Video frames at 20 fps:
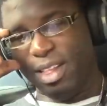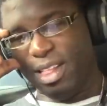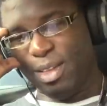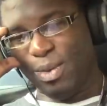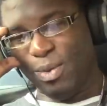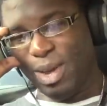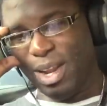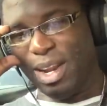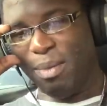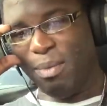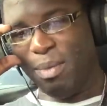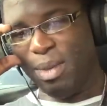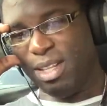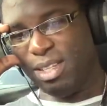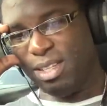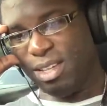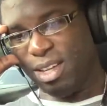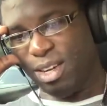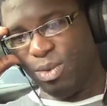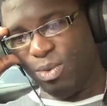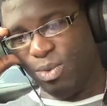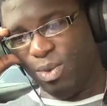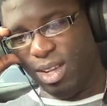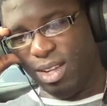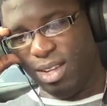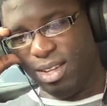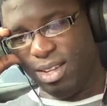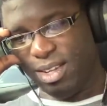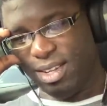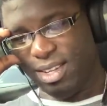the one in the middle is gonna
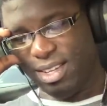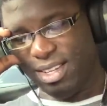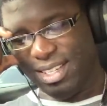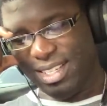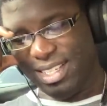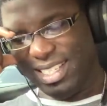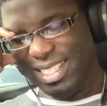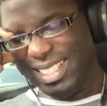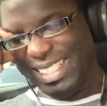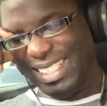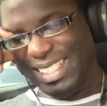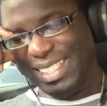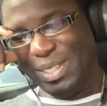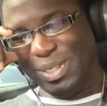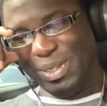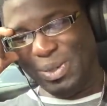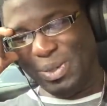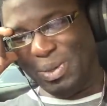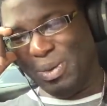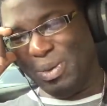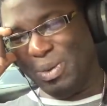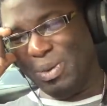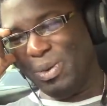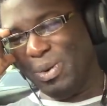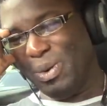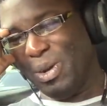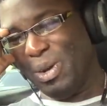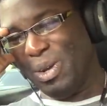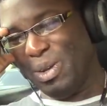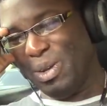win. Ooh.